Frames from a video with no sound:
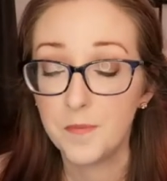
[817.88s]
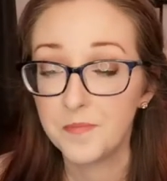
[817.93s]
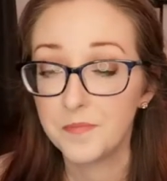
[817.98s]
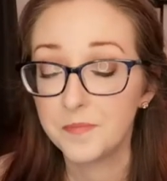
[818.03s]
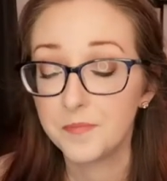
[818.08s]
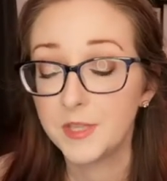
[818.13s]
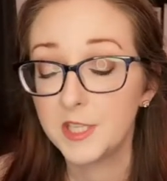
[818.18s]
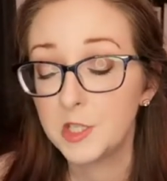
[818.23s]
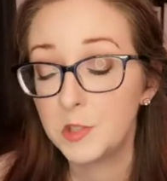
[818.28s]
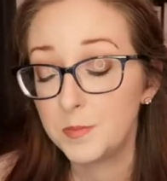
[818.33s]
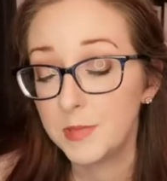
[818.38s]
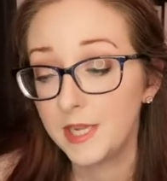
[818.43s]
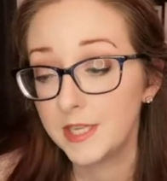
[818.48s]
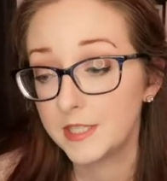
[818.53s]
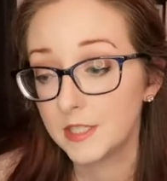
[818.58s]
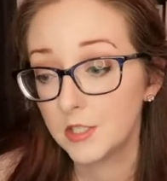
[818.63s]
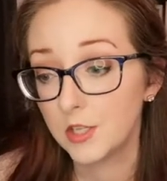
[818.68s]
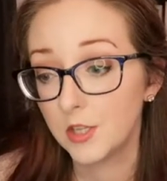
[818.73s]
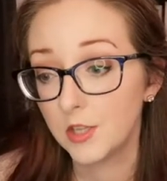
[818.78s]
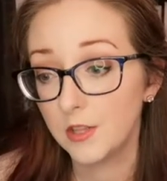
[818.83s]
this piece
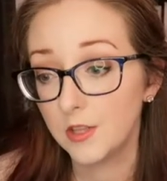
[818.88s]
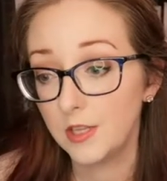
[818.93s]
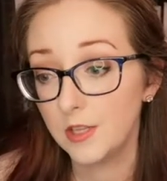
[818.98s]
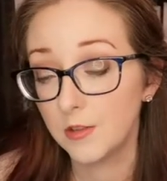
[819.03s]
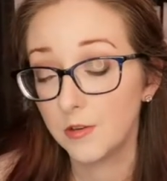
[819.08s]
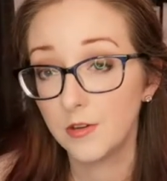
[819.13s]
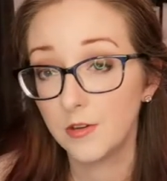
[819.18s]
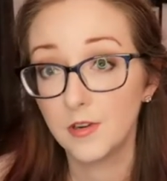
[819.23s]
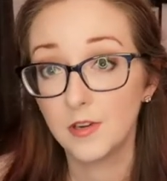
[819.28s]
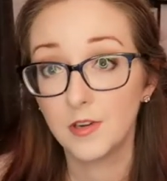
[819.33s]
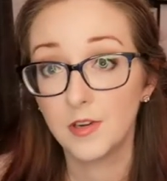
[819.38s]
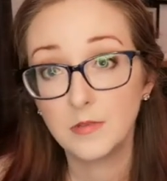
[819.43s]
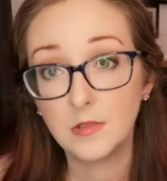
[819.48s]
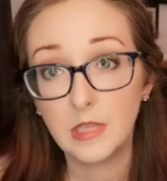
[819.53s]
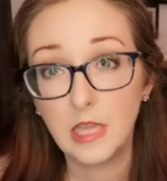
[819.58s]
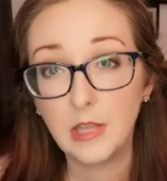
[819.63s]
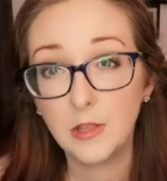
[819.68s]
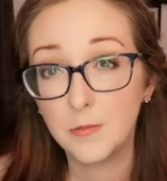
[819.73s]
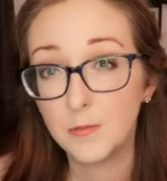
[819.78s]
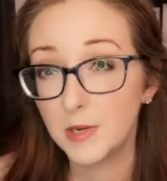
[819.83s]
until either
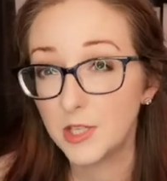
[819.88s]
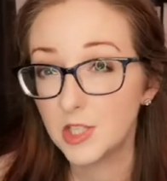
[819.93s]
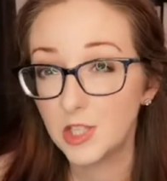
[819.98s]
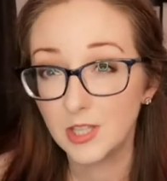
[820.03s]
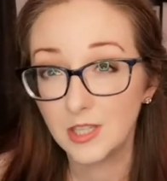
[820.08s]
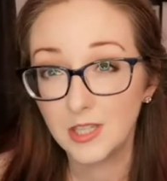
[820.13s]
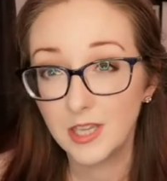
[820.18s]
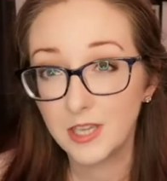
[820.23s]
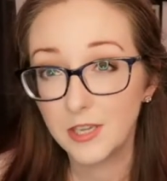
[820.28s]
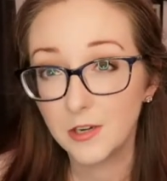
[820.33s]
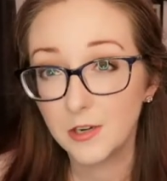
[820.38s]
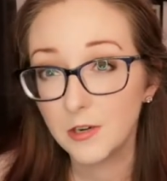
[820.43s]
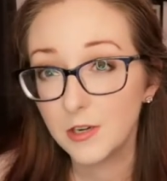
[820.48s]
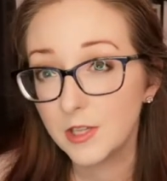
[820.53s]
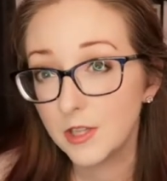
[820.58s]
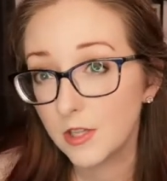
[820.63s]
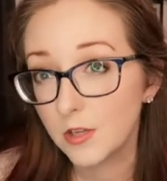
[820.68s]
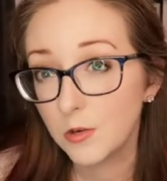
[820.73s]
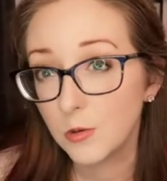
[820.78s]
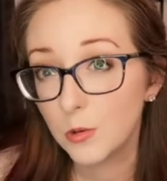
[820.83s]
much later
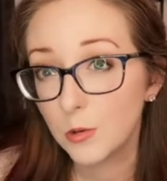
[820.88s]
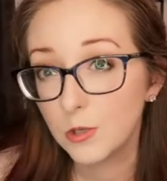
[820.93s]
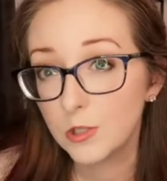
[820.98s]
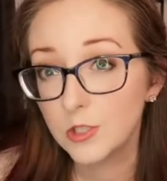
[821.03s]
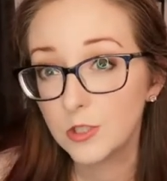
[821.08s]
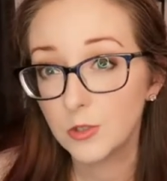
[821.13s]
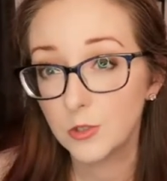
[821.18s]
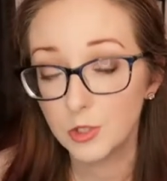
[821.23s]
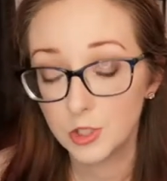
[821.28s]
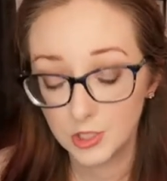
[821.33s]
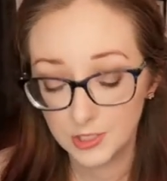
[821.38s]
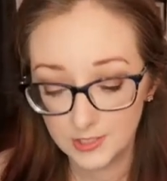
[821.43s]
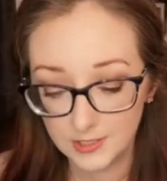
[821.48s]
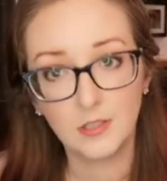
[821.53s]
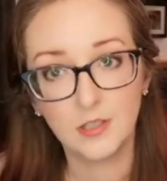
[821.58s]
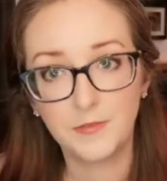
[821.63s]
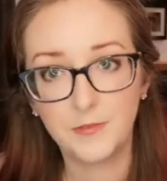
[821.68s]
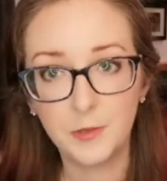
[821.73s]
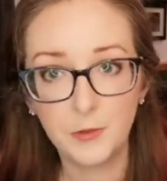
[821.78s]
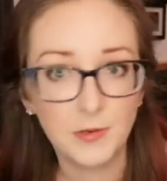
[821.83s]
in the course or just a
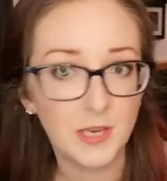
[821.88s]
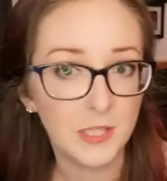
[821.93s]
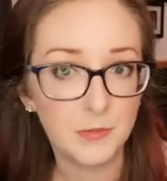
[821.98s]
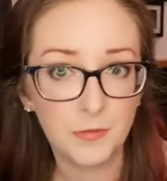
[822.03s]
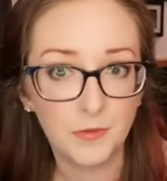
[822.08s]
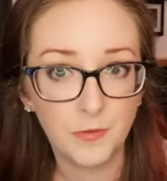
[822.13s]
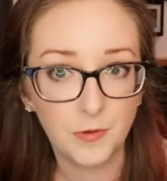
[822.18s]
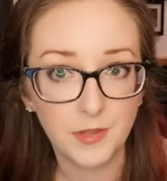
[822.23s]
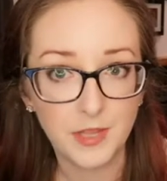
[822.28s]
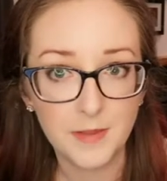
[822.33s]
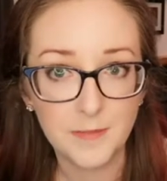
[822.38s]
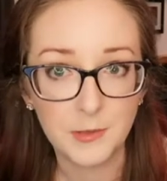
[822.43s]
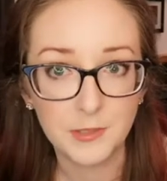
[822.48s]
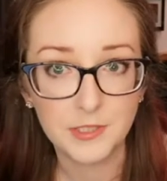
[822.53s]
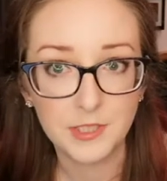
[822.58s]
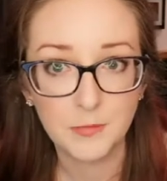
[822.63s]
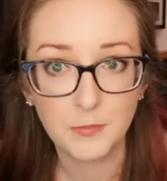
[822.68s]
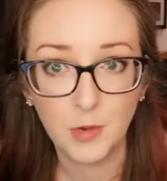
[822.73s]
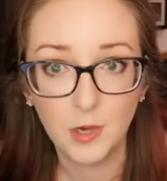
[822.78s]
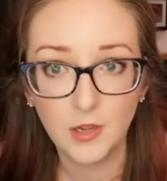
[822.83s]
few days before the
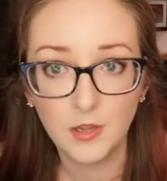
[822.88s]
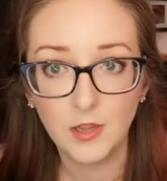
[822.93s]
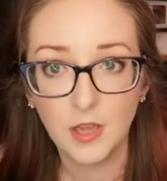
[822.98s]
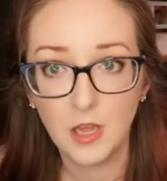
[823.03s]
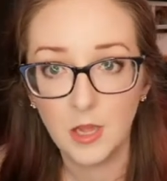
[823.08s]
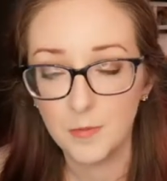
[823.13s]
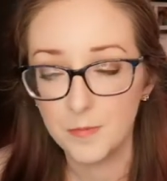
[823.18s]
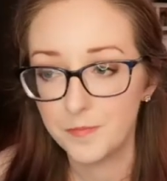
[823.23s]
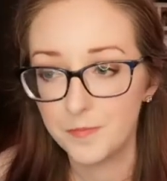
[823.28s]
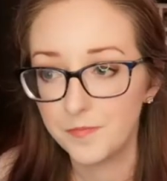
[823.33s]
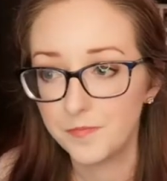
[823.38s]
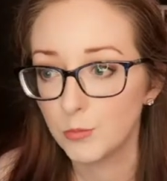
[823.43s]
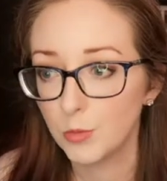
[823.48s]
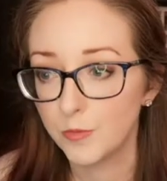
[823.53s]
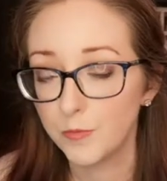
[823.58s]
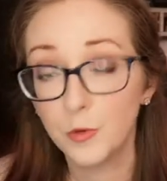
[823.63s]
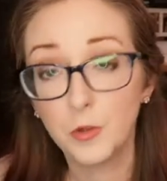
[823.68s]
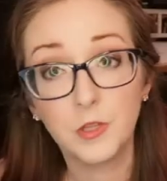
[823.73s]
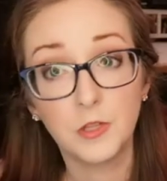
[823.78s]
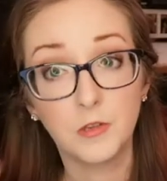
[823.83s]
MLC
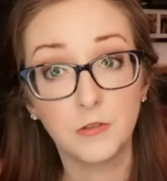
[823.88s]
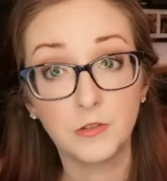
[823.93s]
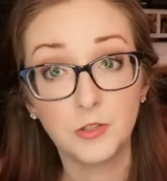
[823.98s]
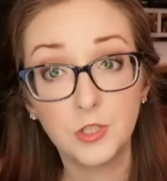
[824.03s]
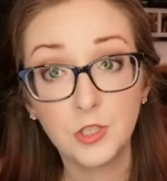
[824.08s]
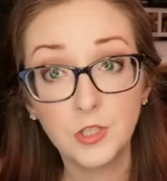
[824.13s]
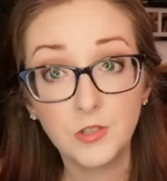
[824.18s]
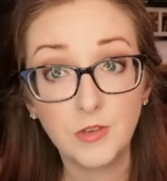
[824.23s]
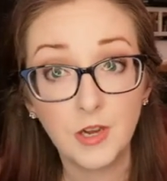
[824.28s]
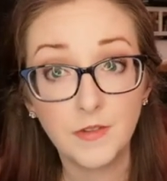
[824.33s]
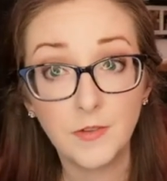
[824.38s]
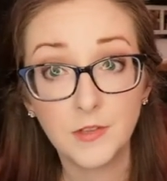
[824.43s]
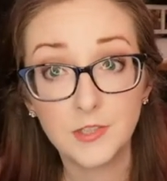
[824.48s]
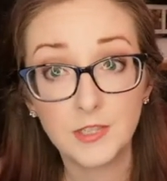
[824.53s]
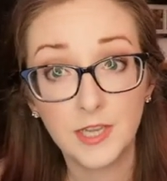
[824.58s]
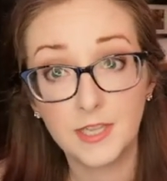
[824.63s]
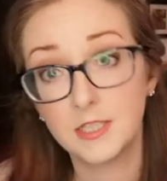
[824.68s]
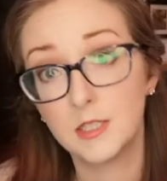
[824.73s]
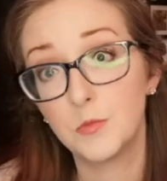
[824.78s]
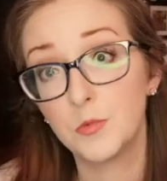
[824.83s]
portfolio is due. I've also
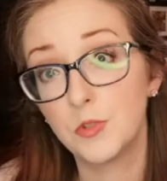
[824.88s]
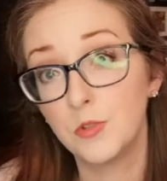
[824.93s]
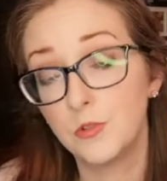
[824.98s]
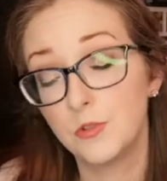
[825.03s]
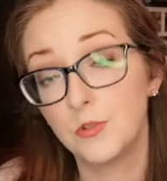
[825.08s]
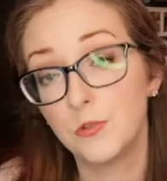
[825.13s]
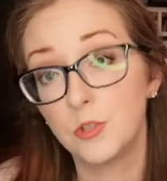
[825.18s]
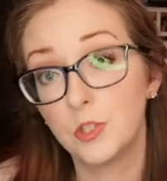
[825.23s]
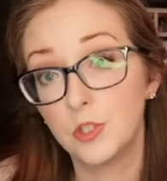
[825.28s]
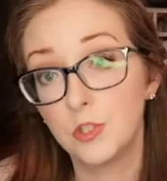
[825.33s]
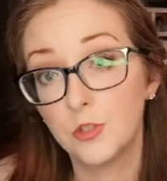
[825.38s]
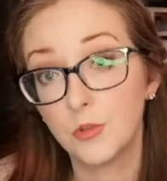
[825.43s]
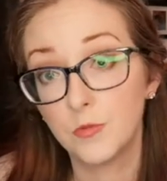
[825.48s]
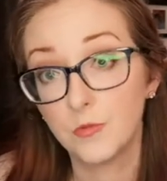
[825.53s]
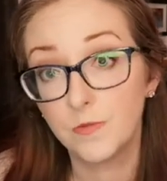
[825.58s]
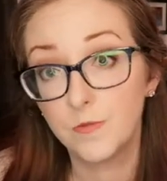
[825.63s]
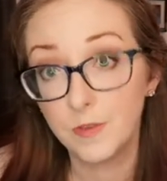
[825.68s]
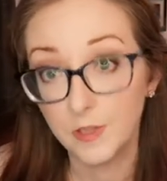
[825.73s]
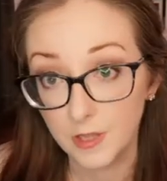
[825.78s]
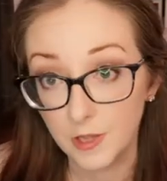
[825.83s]
had some students who just don't
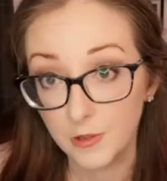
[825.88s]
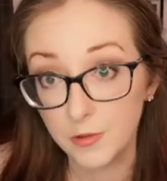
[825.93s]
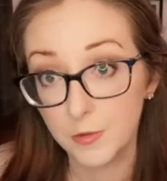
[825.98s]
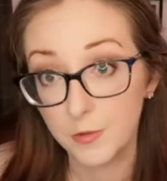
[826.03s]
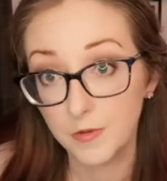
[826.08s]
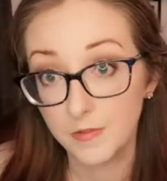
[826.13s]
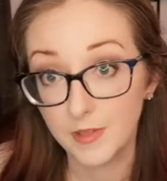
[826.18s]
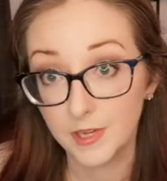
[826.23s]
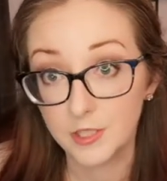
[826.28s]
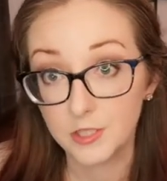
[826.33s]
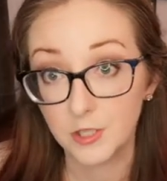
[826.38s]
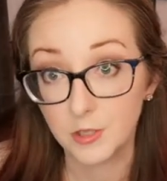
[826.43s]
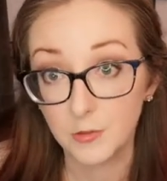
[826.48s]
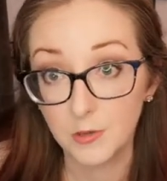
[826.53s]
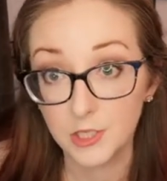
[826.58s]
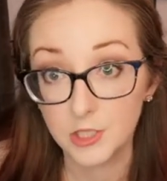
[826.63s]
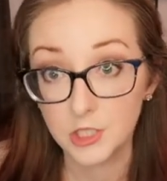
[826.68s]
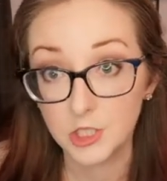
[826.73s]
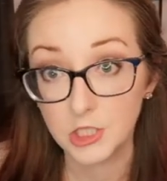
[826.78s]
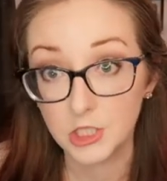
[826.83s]
fill out the reflection
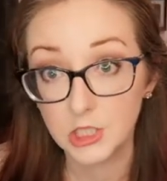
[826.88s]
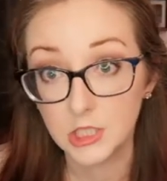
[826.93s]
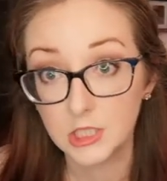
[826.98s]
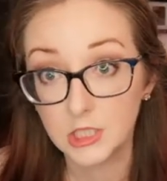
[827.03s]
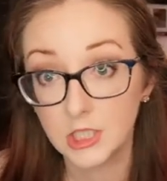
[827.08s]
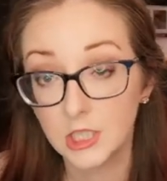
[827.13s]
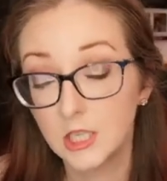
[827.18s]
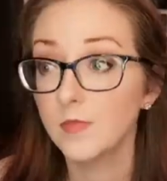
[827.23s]
questions.